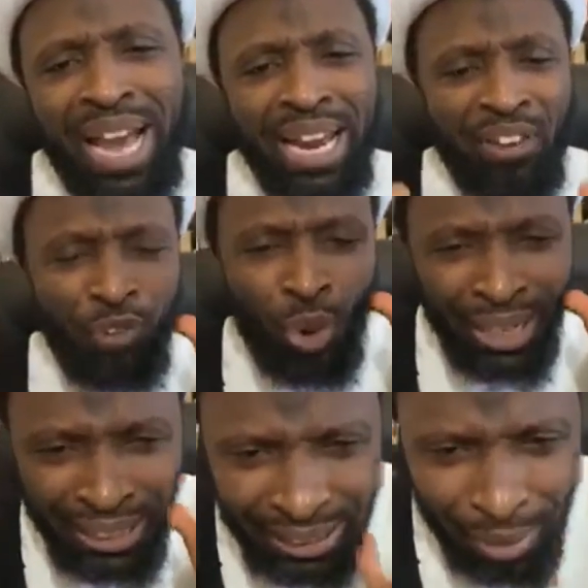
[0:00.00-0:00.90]
And if you
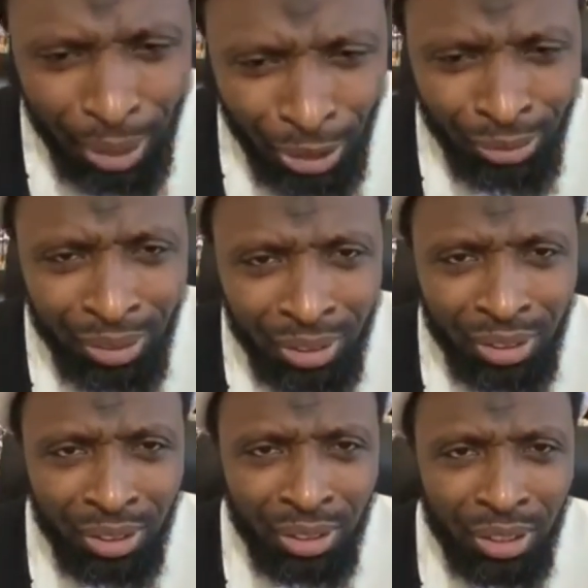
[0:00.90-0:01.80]
are determined,
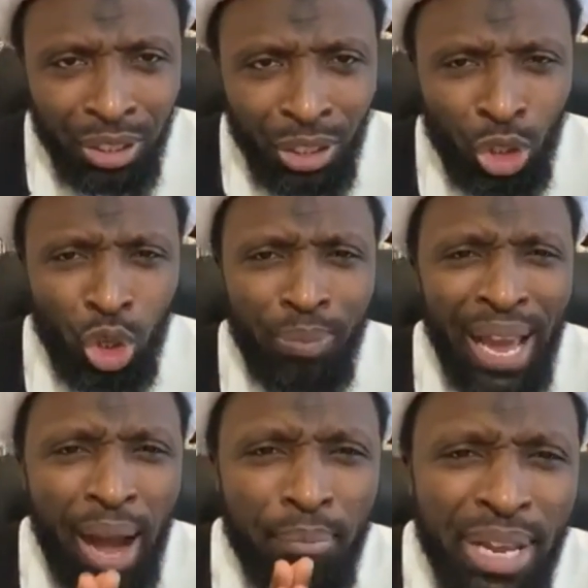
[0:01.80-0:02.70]
you'll
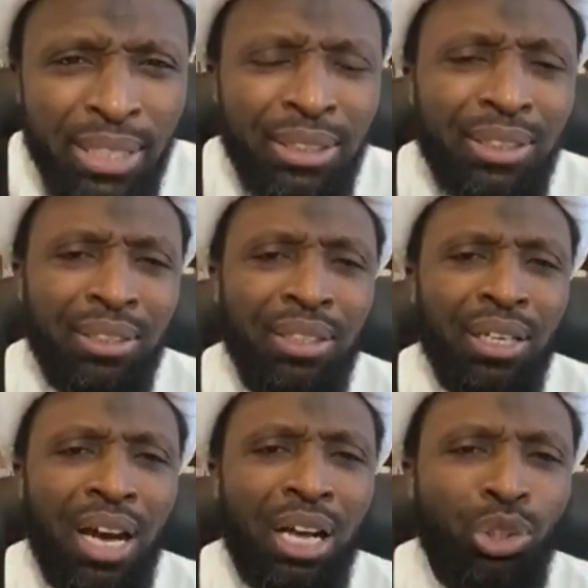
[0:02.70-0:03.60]
be amazed
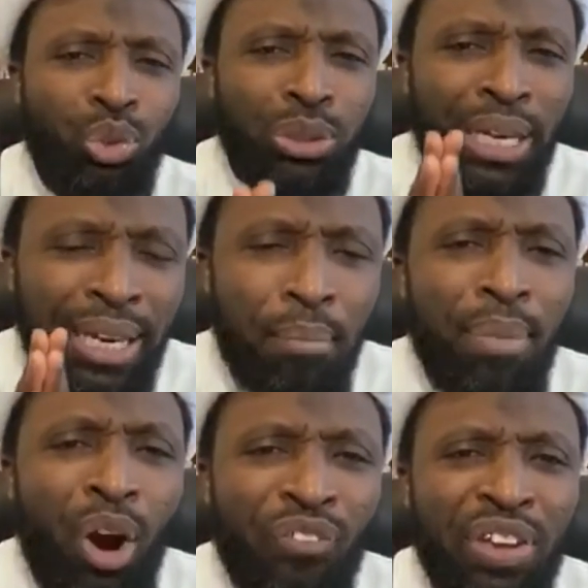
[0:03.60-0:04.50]
as to the
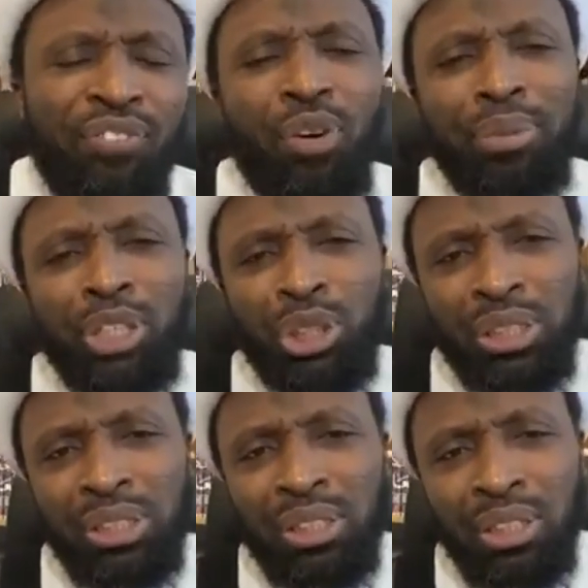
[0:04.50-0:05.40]
number of
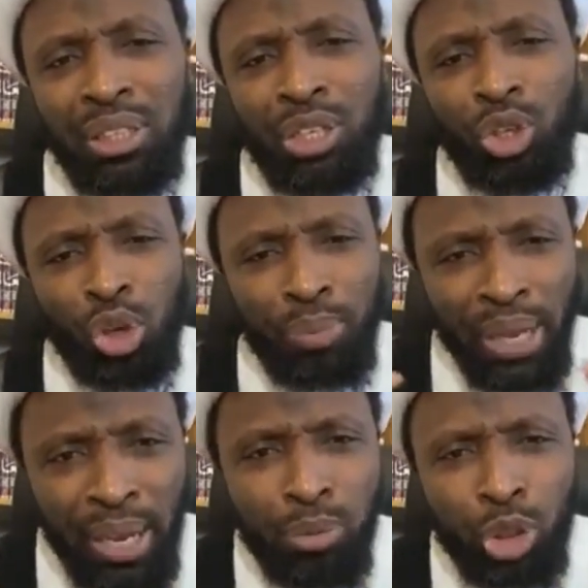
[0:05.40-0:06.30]
information you'll
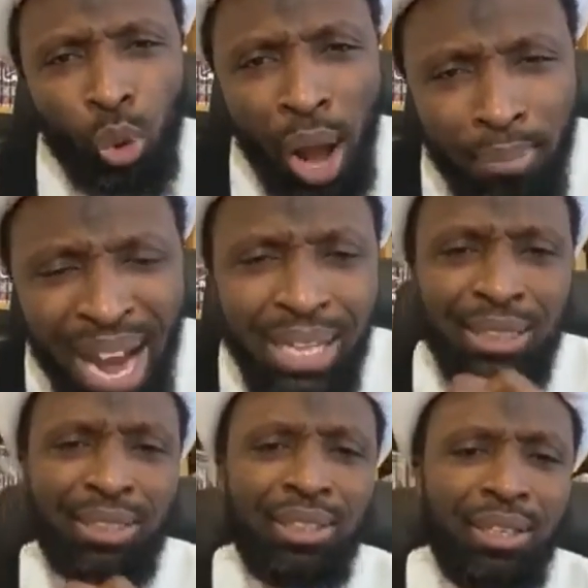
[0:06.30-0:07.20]
be able to
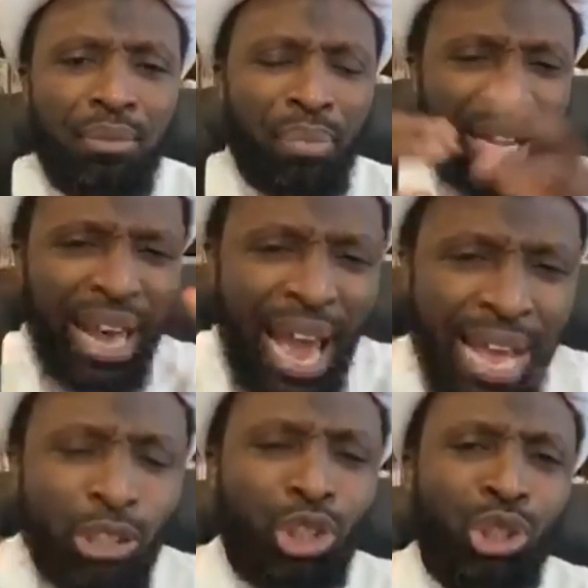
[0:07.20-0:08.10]
amass by the
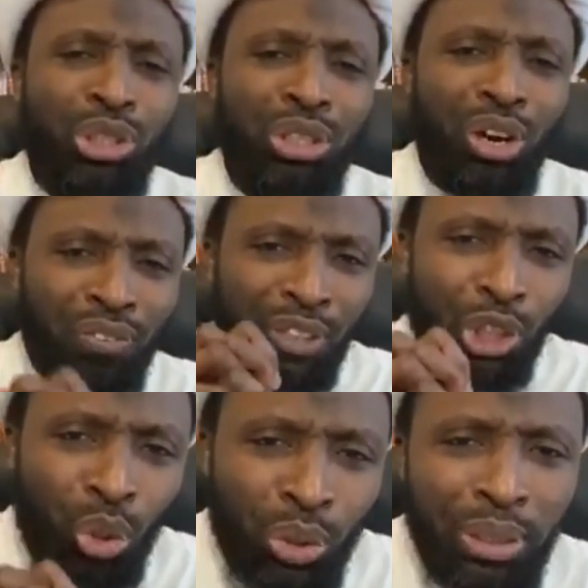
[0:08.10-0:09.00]
end of
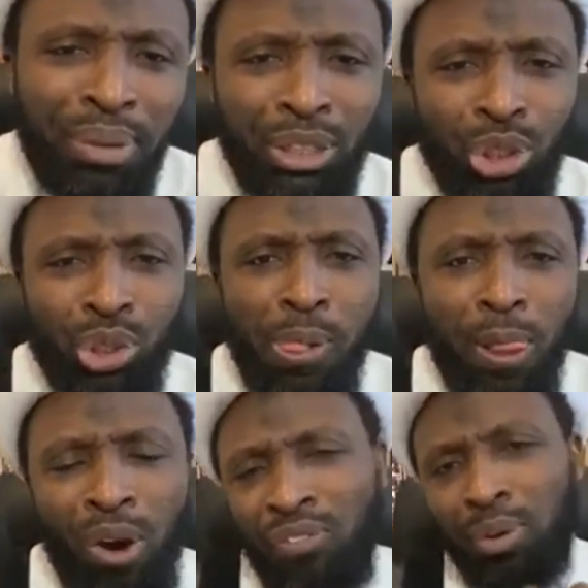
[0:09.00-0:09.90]
this holy month
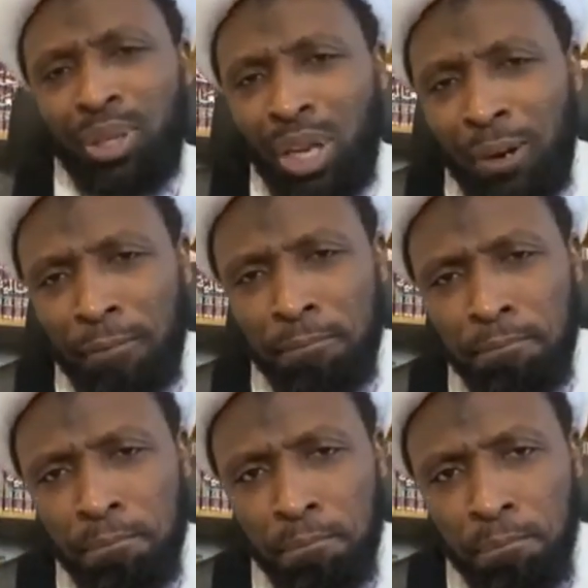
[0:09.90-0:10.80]
of Ramadan.
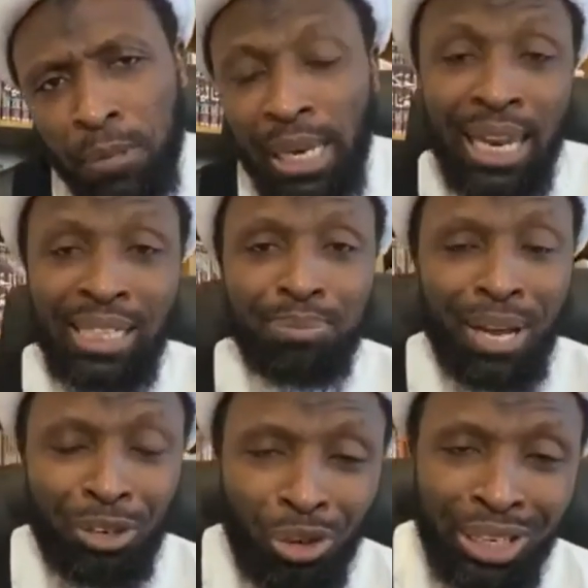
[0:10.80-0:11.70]
And last
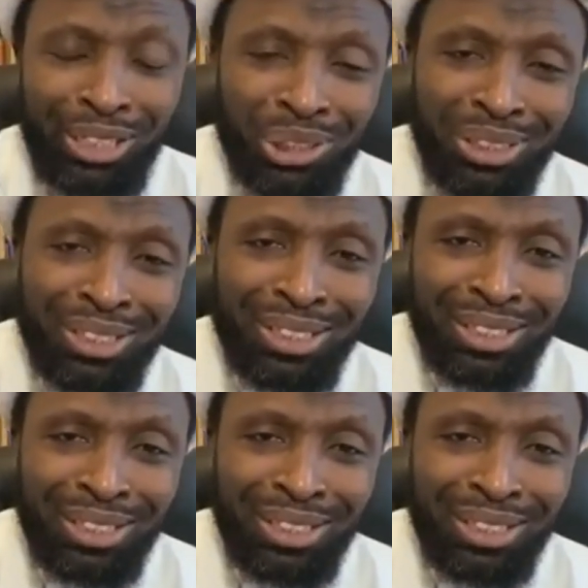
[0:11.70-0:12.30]
but not least,